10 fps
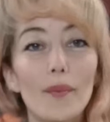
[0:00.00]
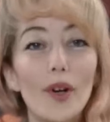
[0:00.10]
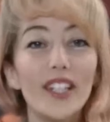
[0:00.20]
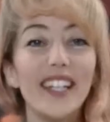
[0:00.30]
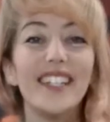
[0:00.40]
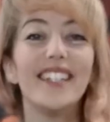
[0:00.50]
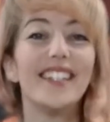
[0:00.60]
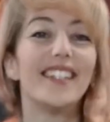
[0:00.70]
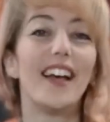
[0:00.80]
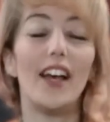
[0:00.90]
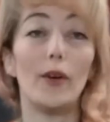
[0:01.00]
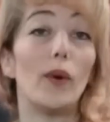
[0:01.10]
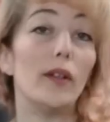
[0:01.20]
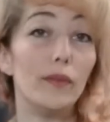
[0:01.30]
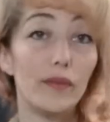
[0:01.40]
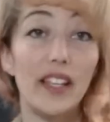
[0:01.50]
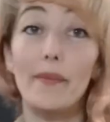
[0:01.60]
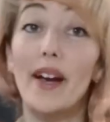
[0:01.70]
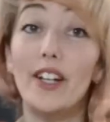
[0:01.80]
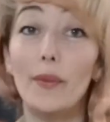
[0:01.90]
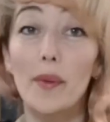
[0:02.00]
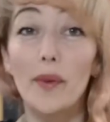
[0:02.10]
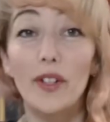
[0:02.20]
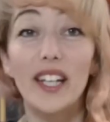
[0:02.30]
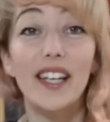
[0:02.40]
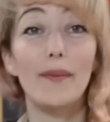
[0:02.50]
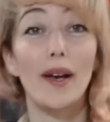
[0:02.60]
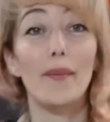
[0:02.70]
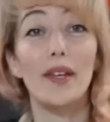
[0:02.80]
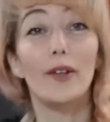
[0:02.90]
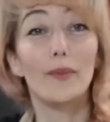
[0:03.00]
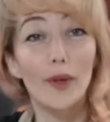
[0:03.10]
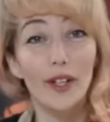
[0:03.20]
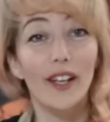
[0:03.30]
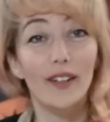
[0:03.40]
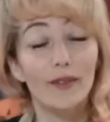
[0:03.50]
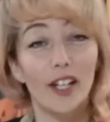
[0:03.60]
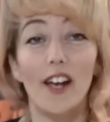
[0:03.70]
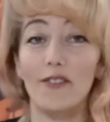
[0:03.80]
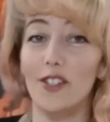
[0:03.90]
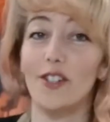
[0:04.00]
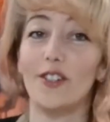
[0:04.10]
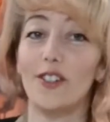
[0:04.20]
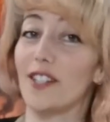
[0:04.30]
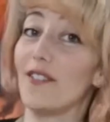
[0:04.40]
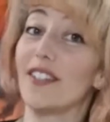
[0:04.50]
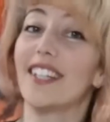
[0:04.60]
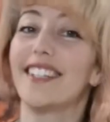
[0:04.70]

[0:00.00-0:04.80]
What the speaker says: Morning! Well, it might not be morning, it might be good morning, good afternoon, or good evening,